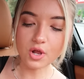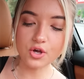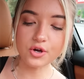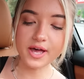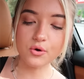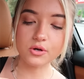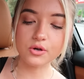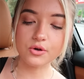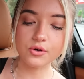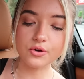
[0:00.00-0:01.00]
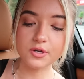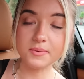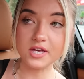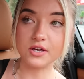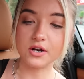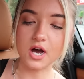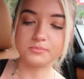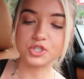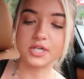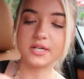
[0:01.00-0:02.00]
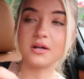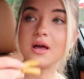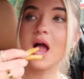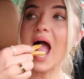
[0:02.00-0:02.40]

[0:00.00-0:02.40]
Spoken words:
Cookout could be a good option.